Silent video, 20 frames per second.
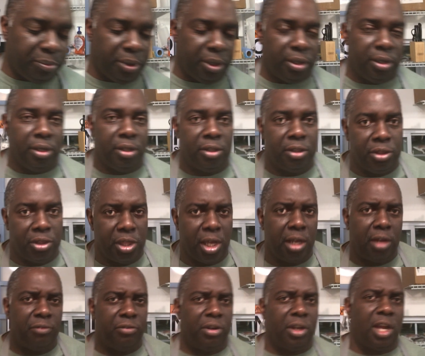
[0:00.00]
but think
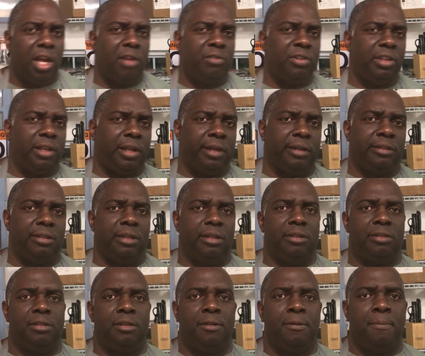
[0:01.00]
of agave like
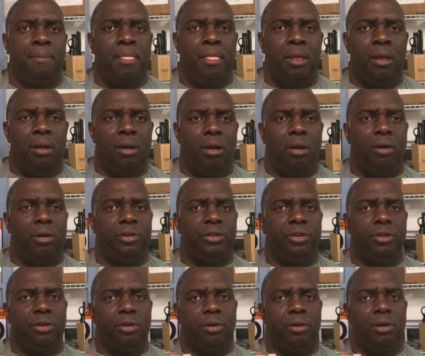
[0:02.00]
this: on
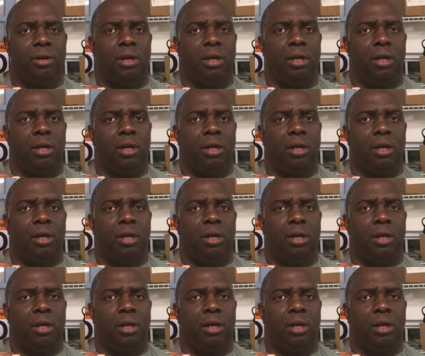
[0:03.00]
your